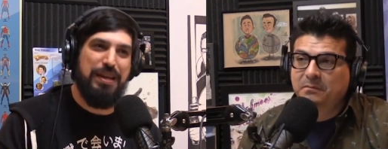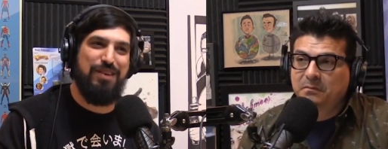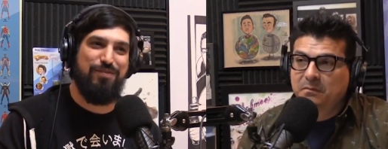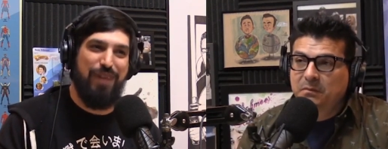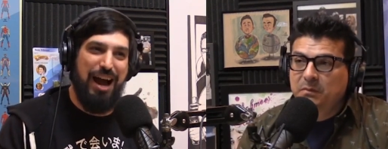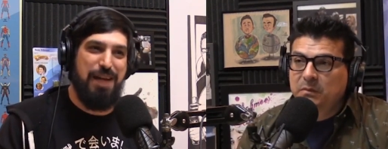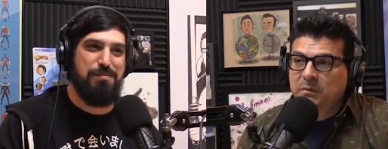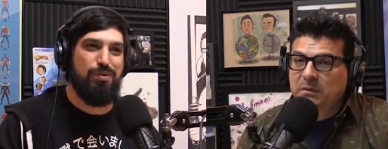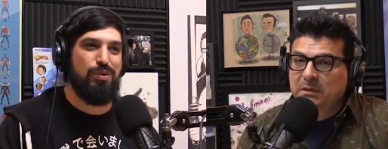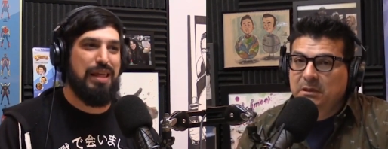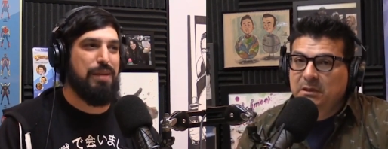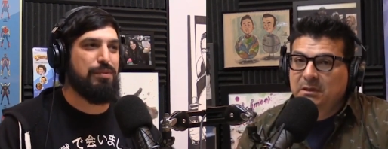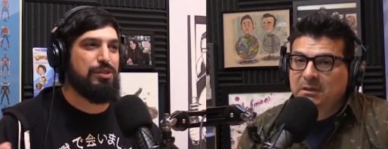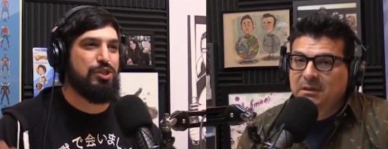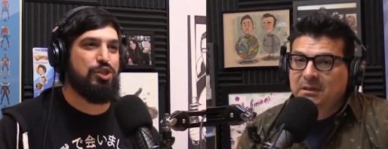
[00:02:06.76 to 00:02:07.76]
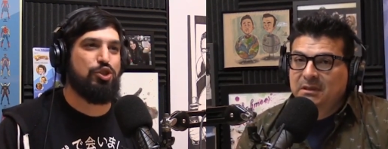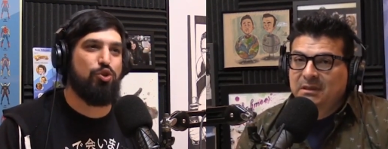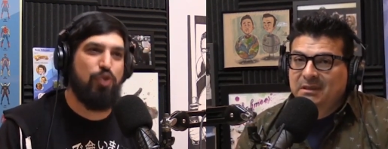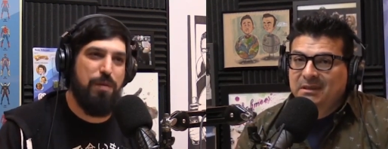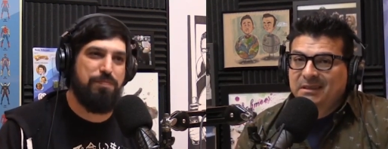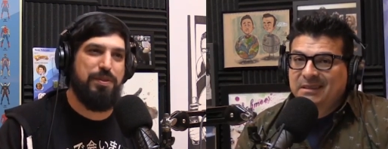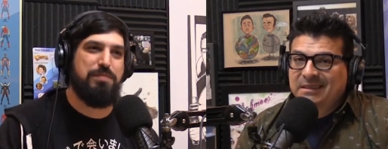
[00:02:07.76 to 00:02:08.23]
Speaker 1: environment where they would
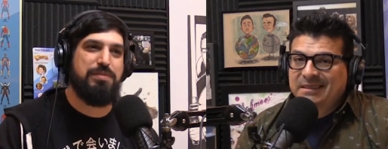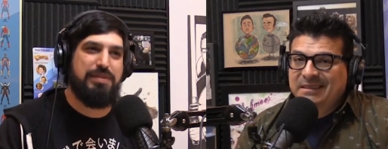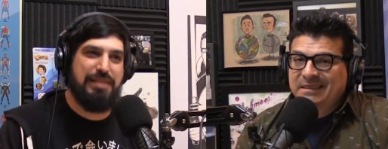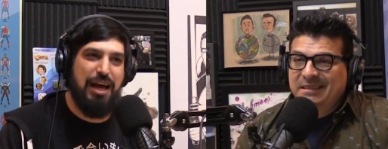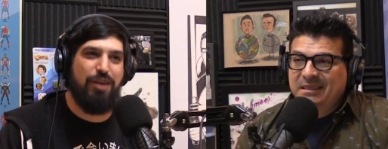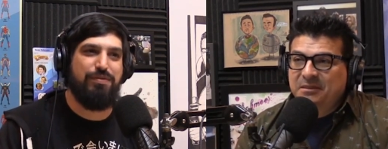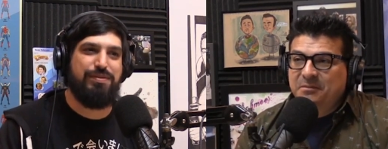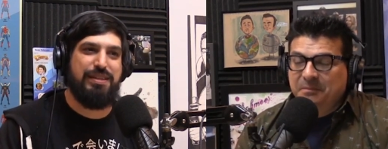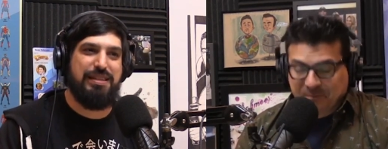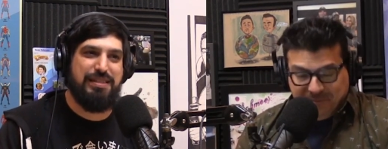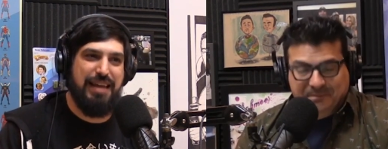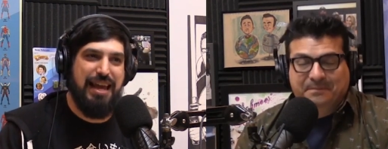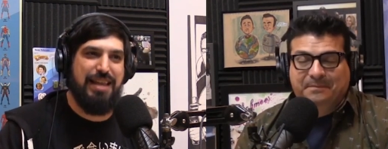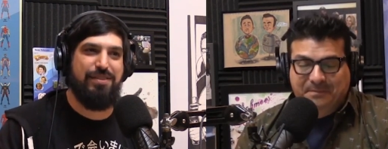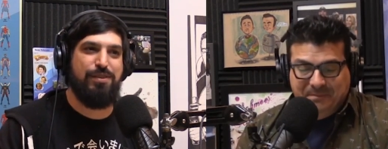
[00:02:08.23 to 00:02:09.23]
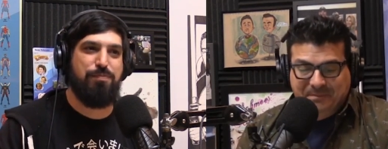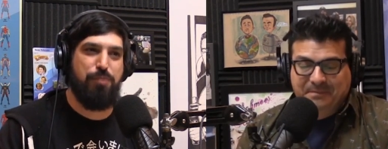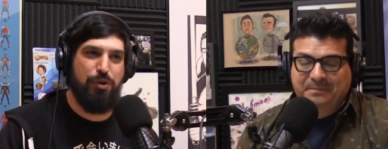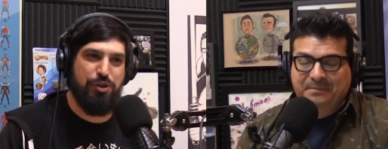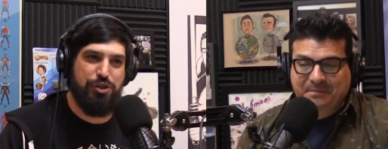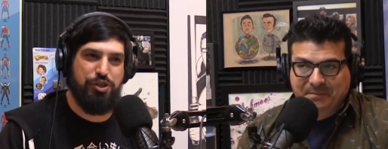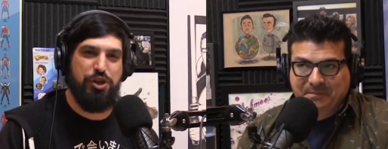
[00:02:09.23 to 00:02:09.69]
script themselves to say the
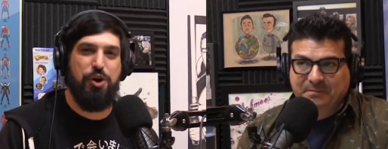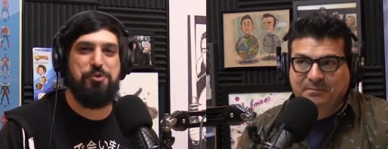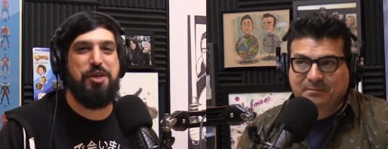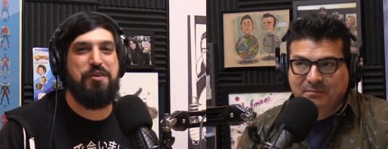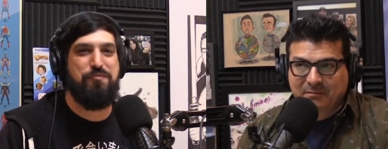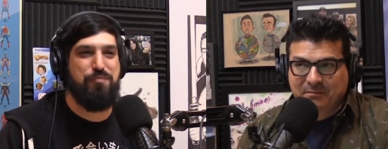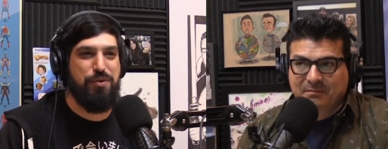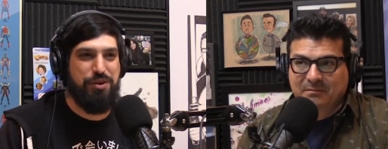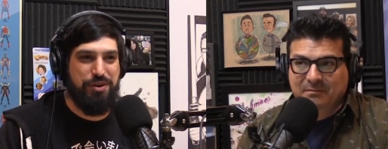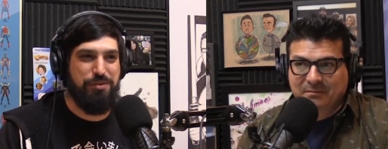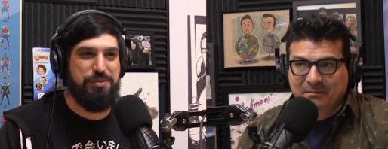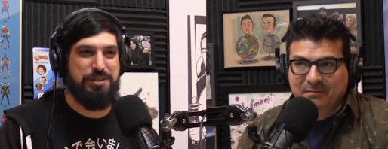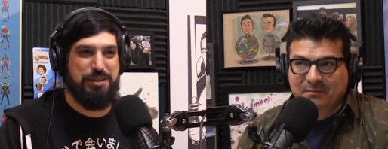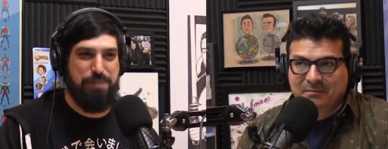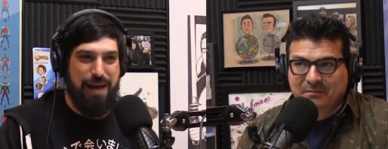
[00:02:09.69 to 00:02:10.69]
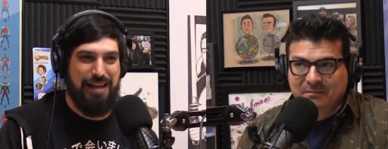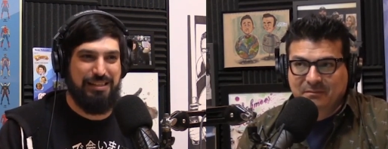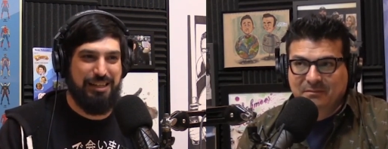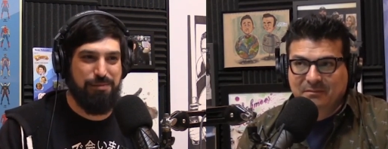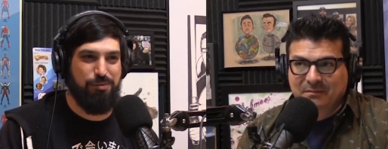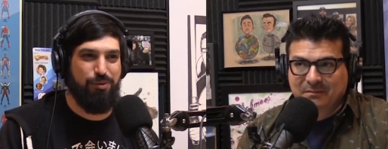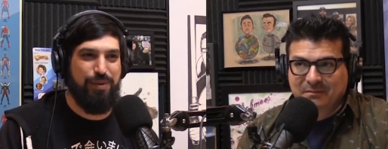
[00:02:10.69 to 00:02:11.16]
per- show they've produced the
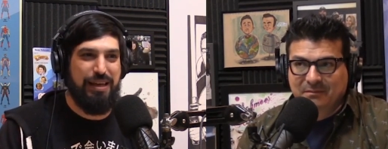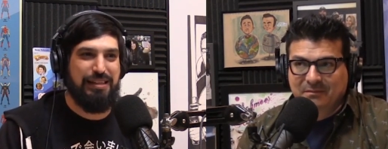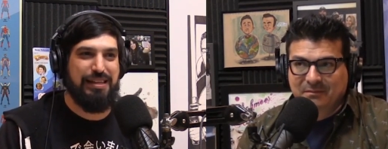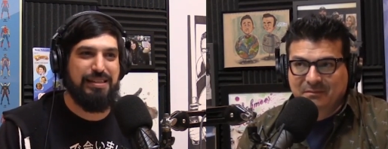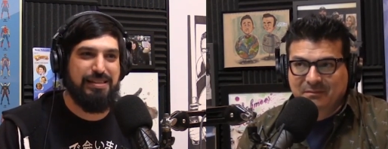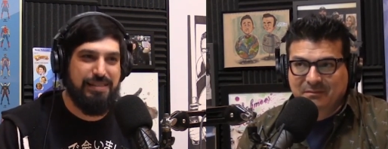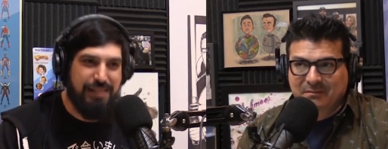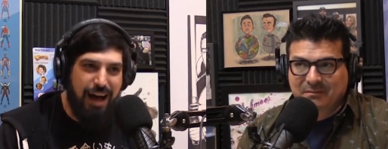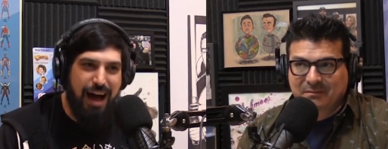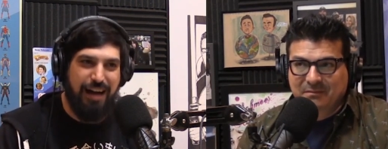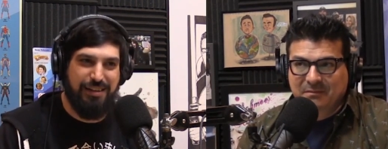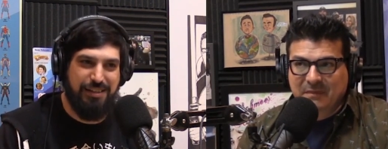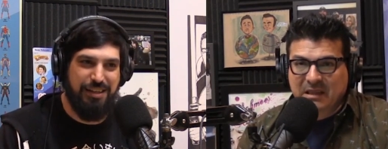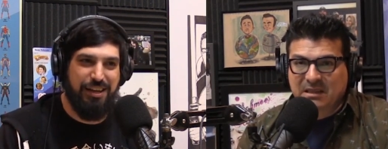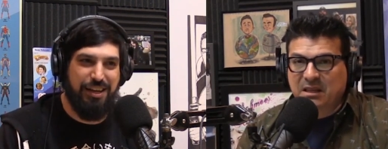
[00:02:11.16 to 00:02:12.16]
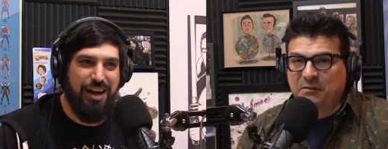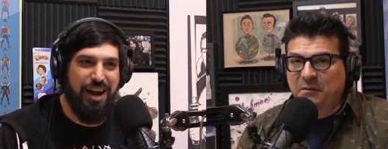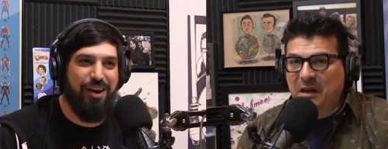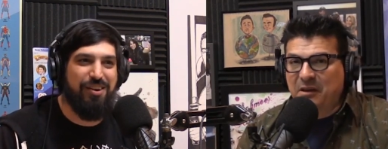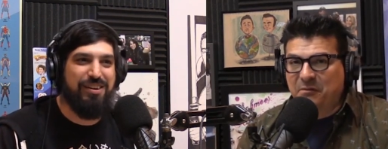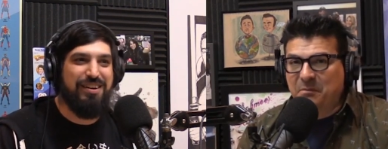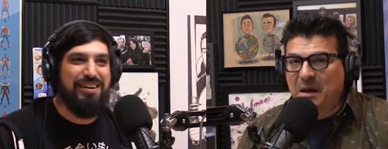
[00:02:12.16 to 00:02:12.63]
past couple weeks has sucked. It's you
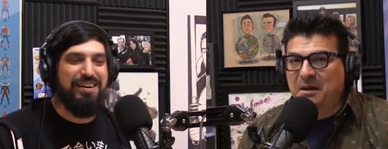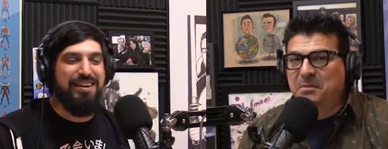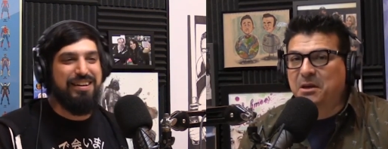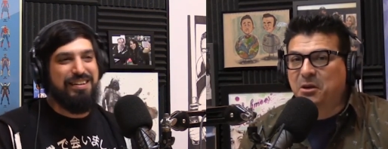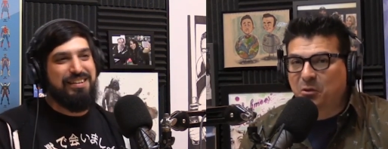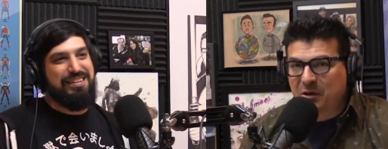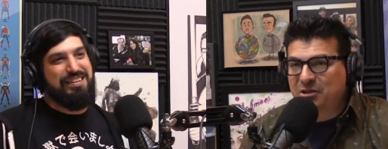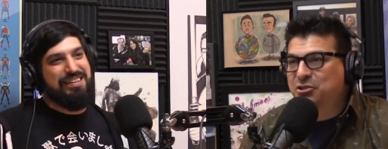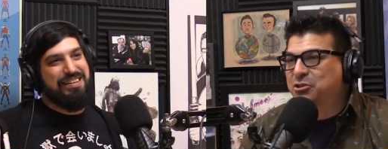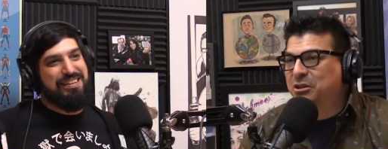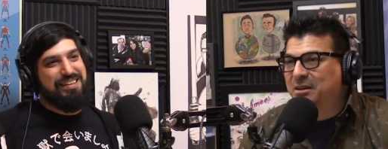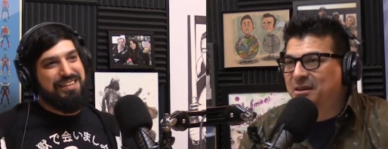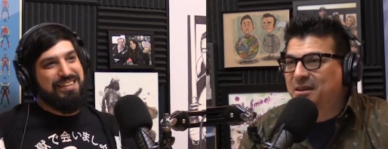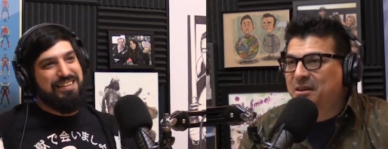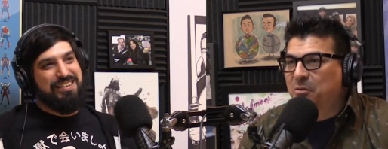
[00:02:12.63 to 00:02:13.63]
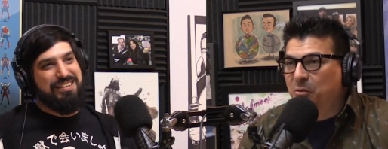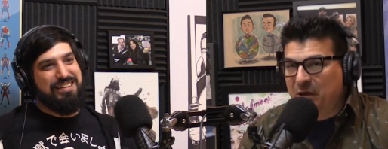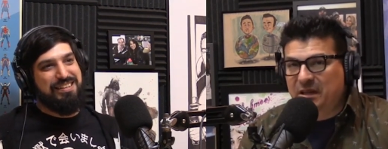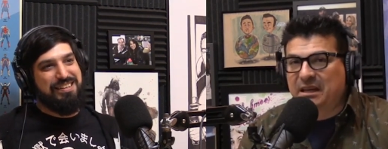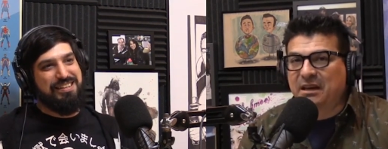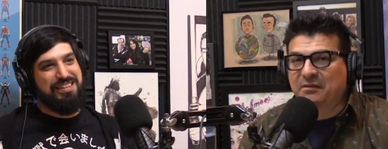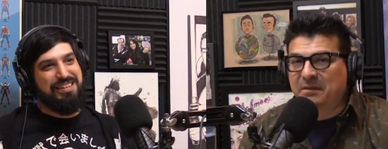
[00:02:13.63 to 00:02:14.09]
know, if,
Speaker 2: if, maybe Christian
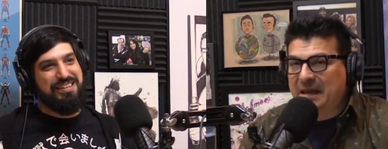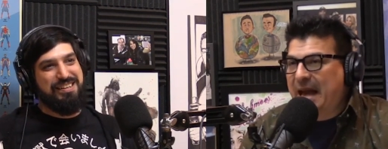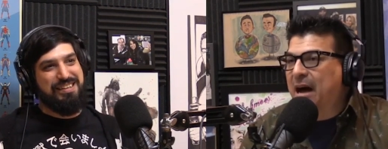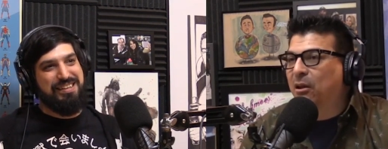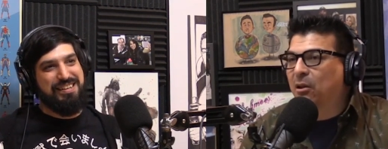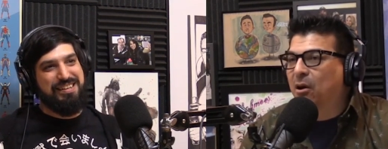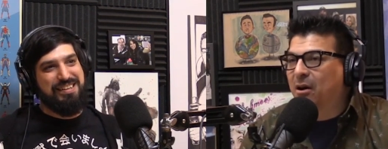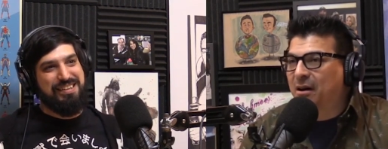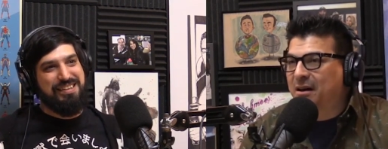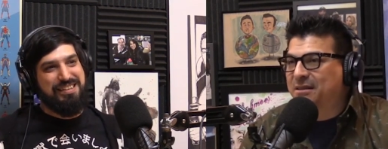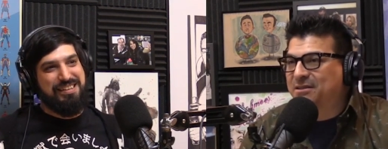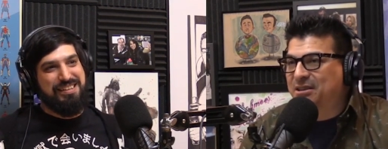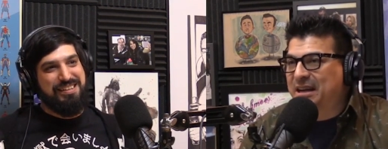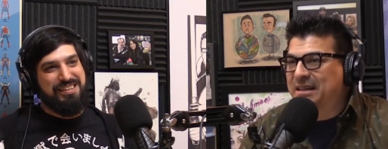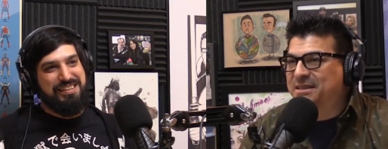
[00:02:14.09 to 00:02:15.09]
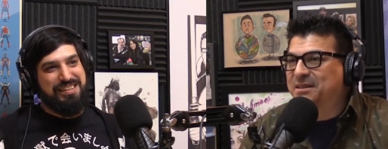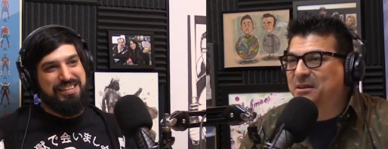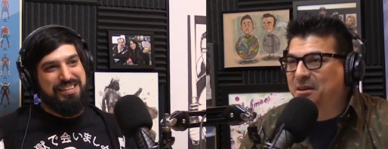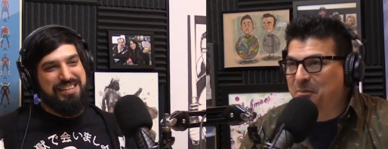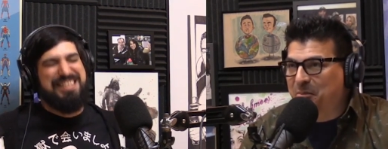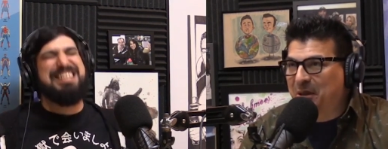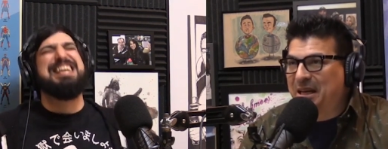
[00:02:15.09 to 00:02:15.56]
would give the outlaw a chance
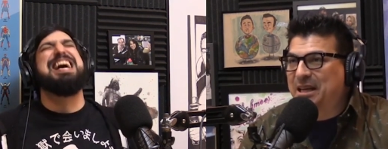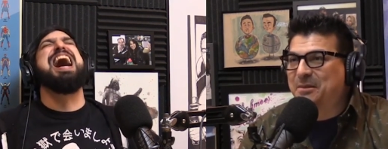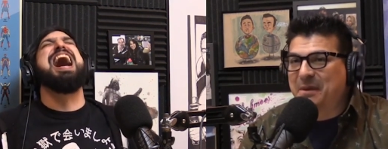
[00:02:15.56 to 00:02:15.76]
to complain